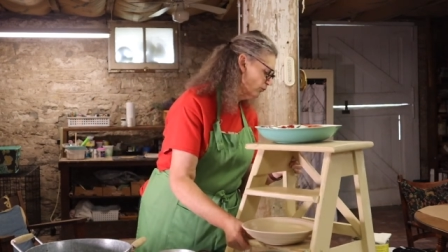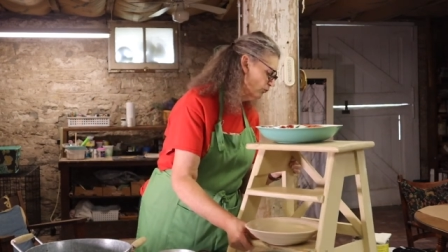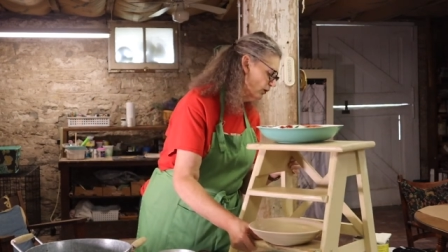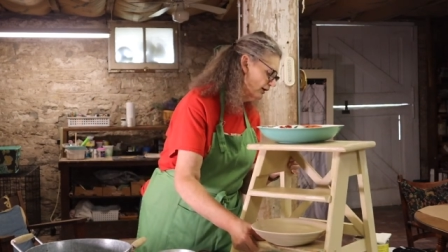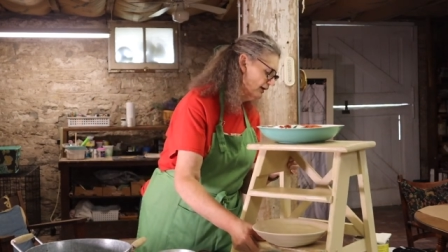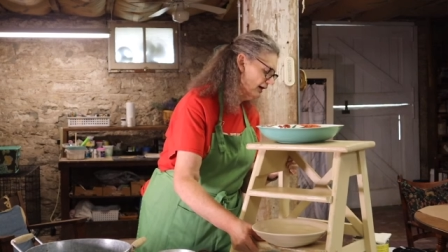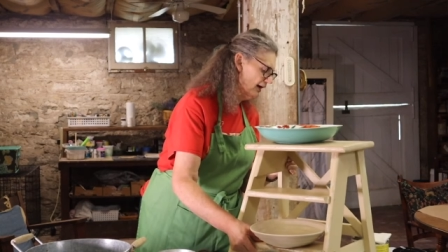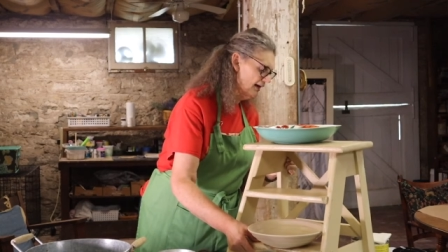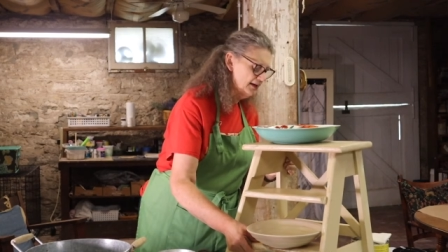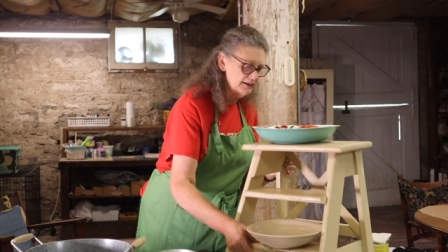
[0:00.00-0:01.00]
what
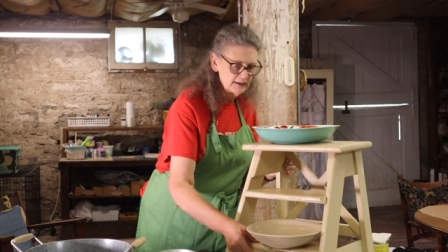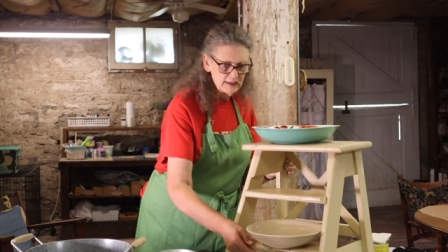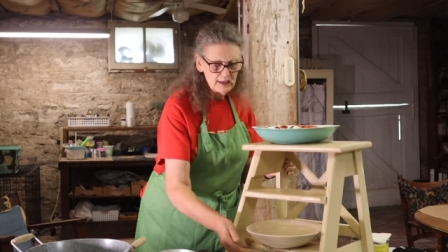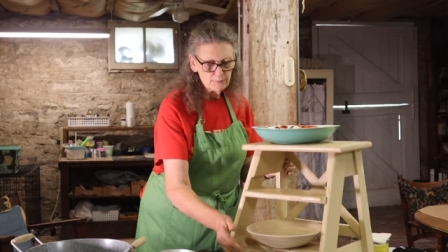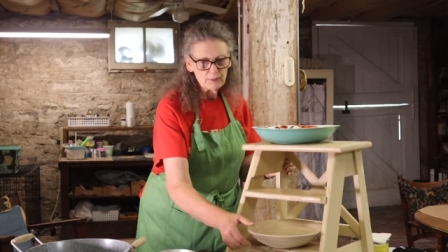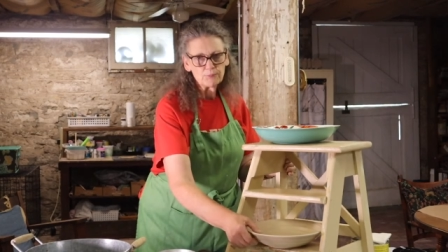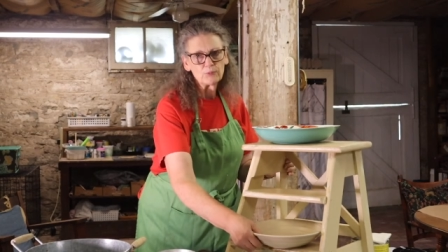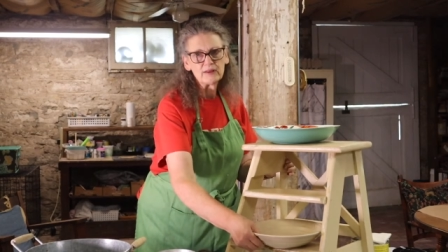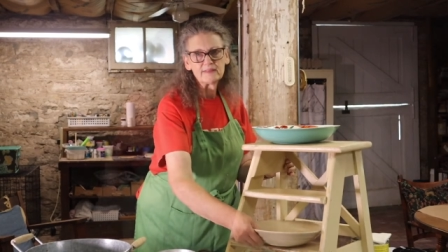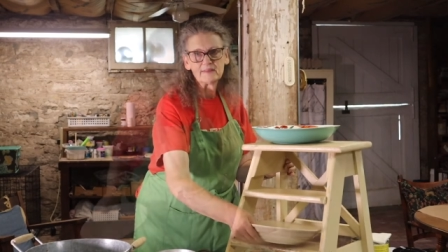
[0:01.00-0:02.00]
I came up
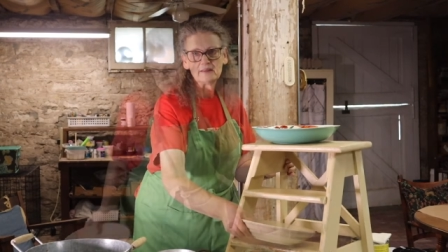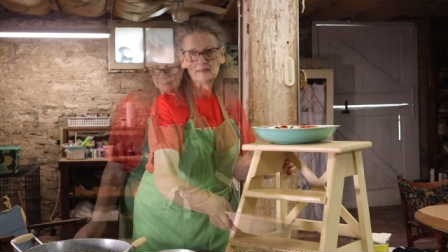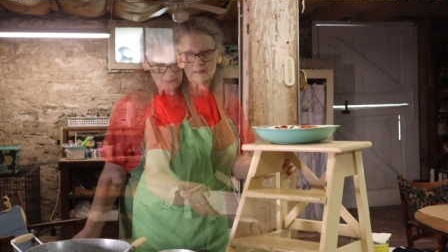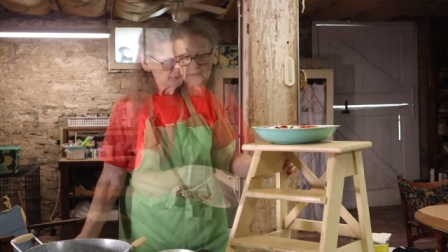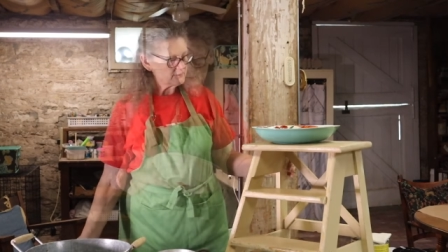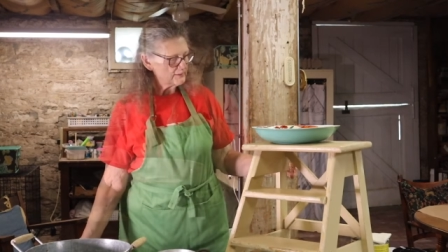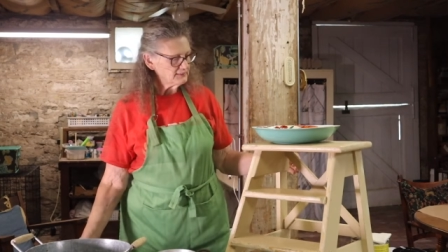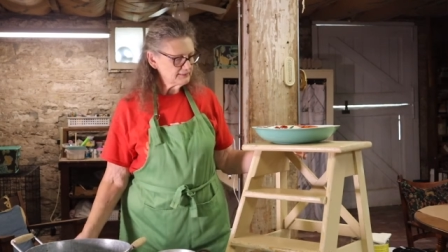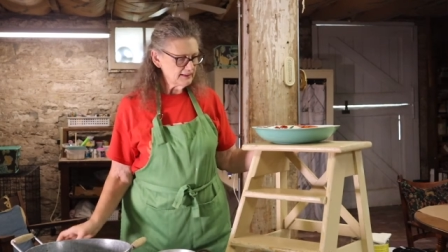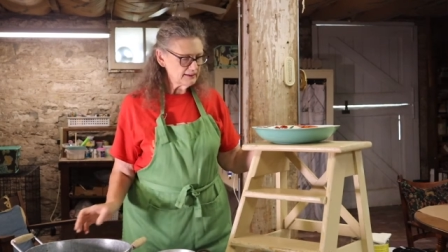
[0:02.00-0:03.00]
with. So
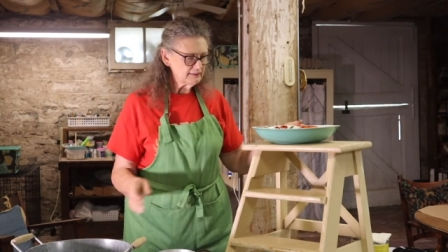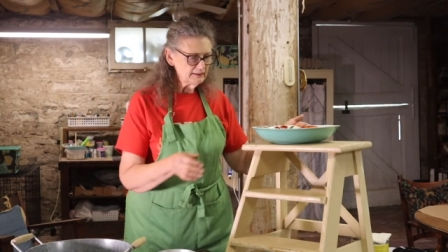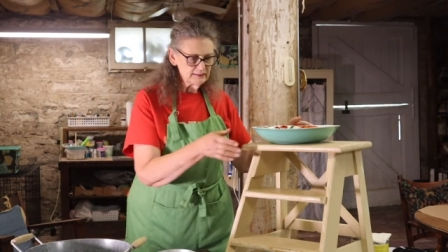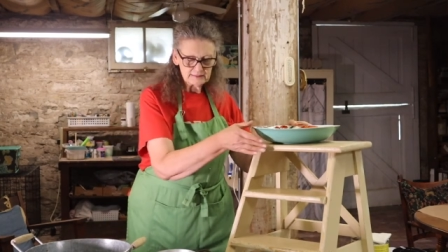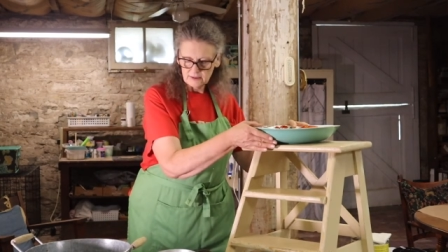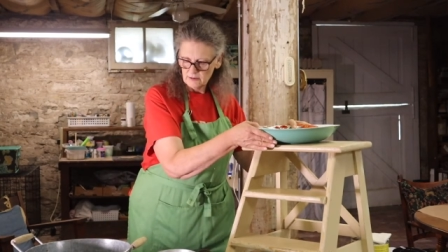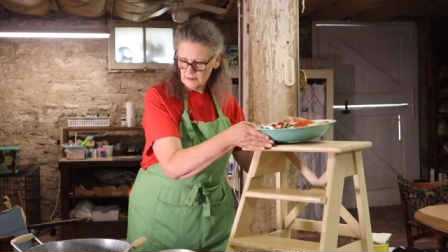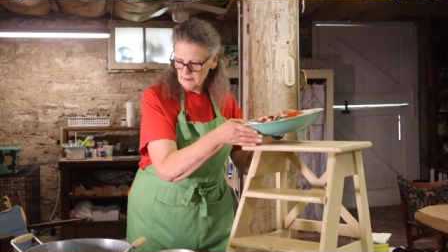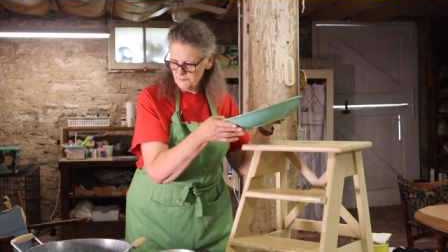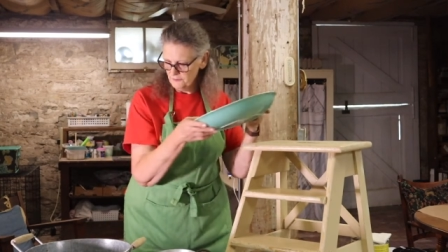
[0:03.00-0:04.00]
let's take these
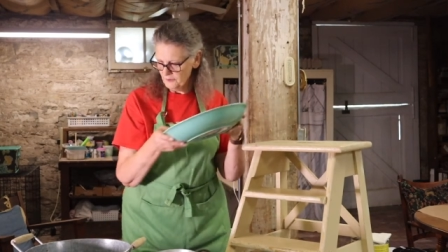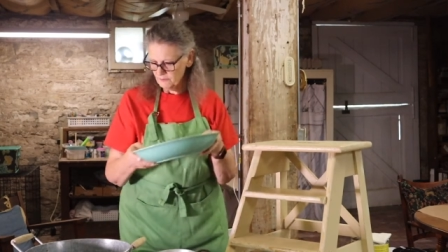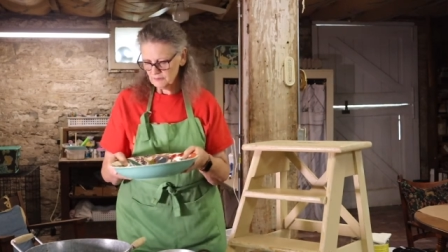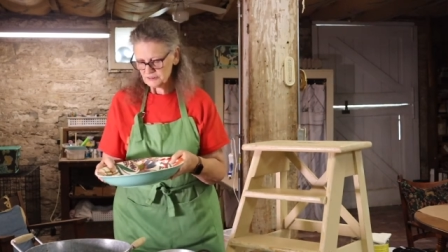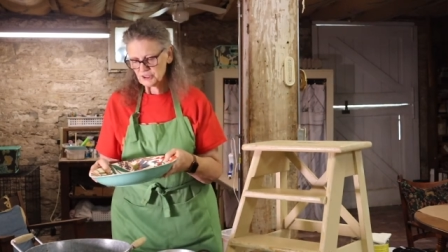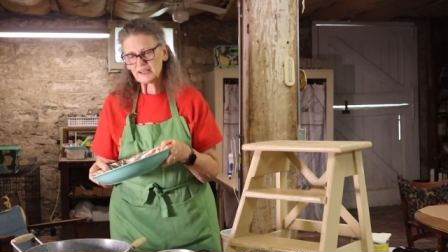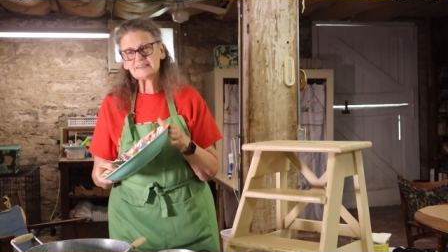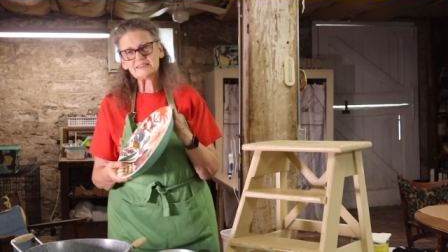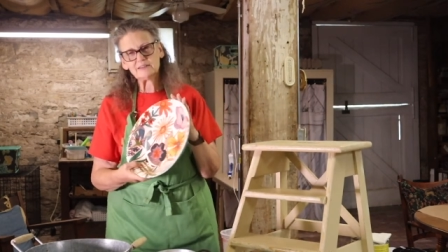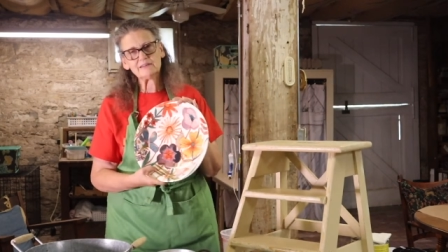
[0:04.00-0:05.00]
off, which I
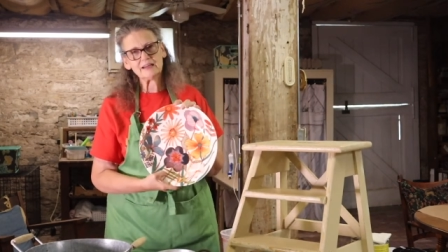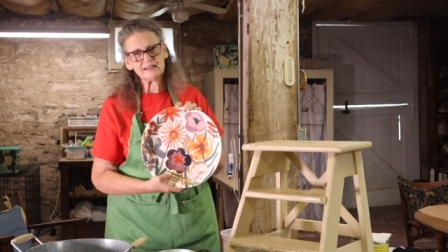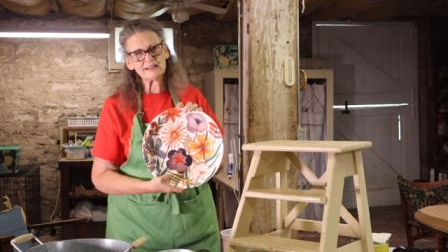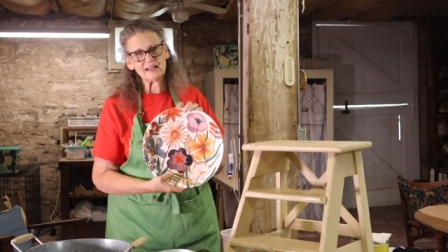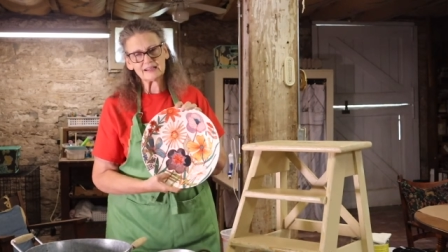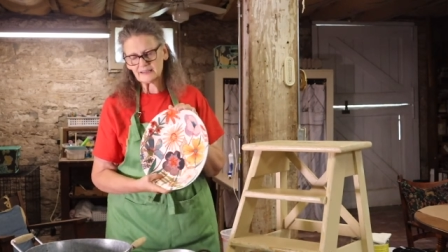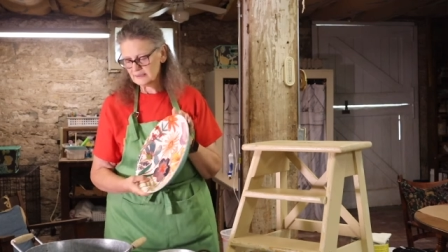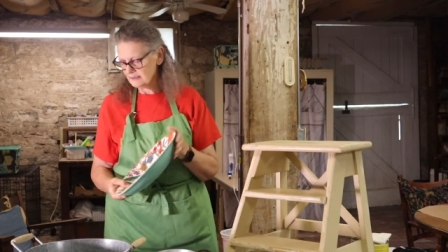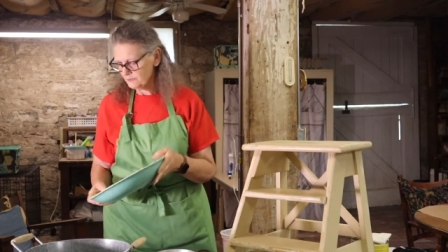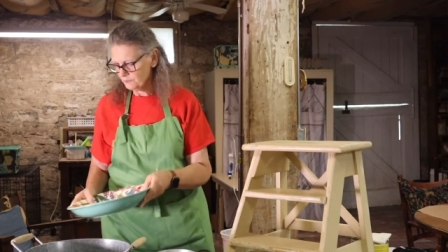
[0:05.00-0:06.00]
still kind of like
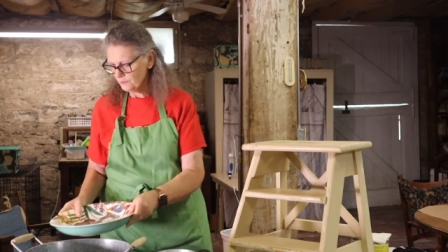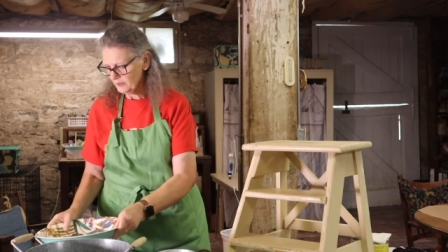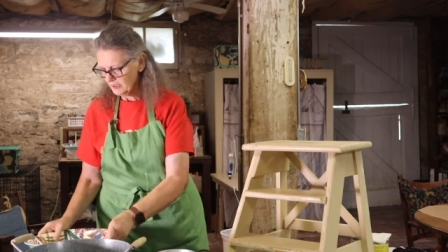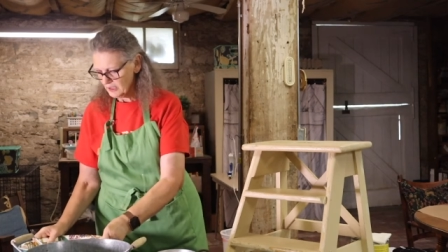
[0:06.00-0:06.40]
this really